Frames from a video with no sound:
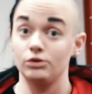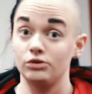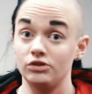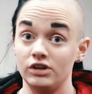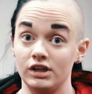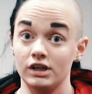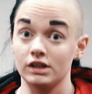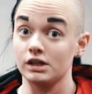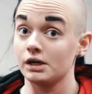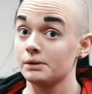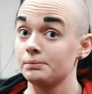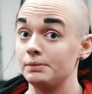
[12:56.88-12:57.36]

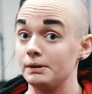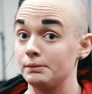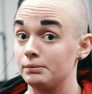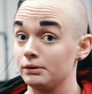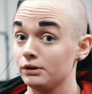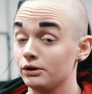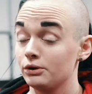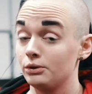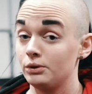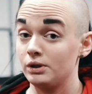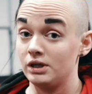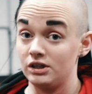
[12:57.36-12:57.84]
see a lot of people
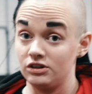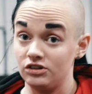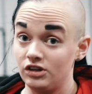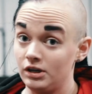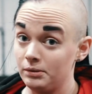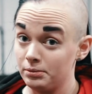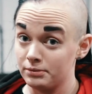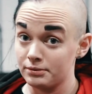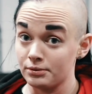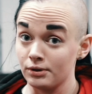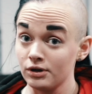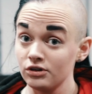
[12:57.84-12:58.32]
do is
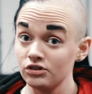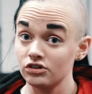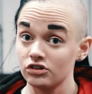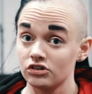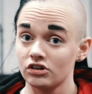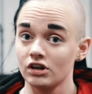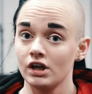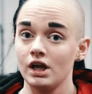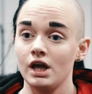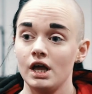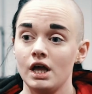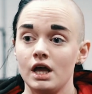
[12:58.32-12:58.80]
hip
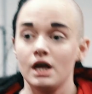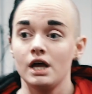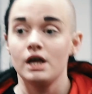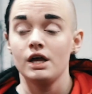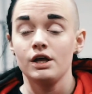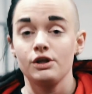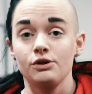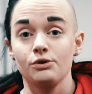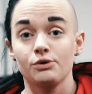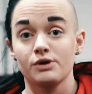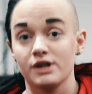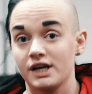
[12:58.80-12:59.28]
thrust.
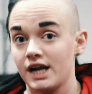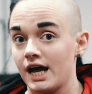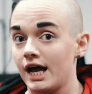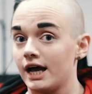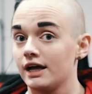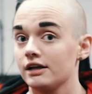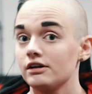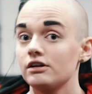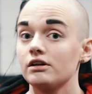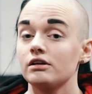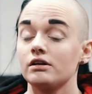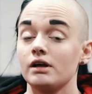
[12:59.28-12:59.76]
You can
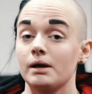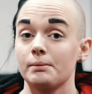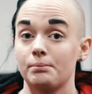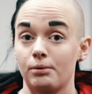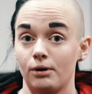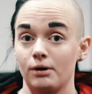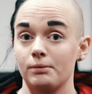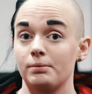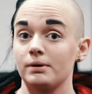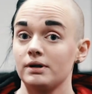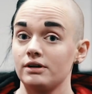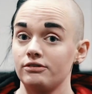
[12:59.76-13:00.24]
add a
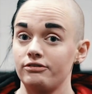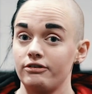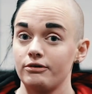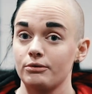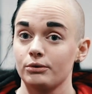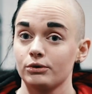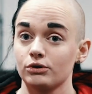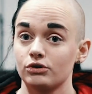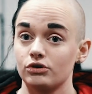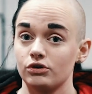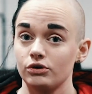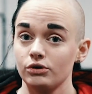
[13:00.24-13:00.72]
barbell if you
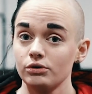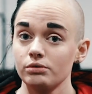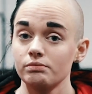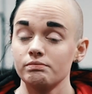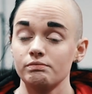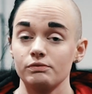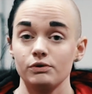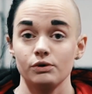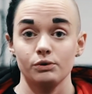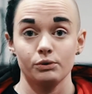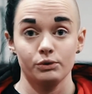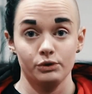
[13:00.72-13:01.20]
want to,
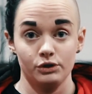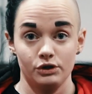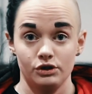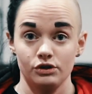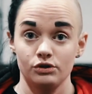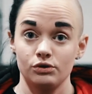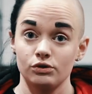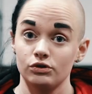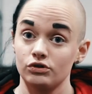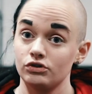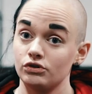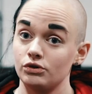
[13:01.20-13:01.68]
or you
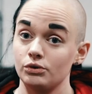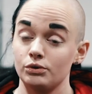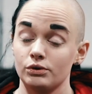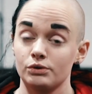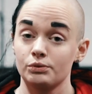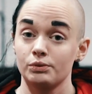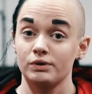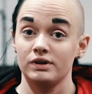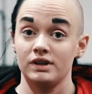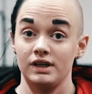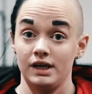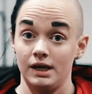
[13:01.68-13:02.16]
can just do it
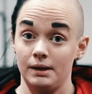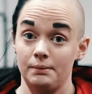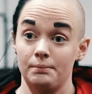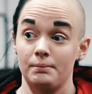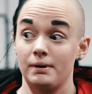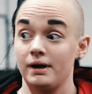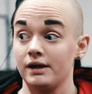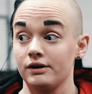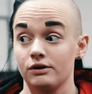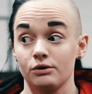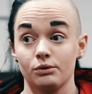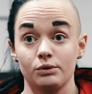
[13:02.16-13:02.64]
with a hip
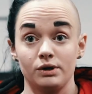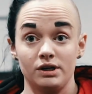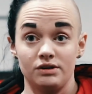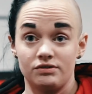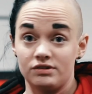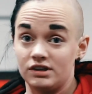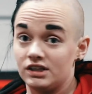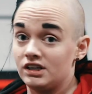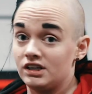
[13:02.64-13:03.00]
band or even a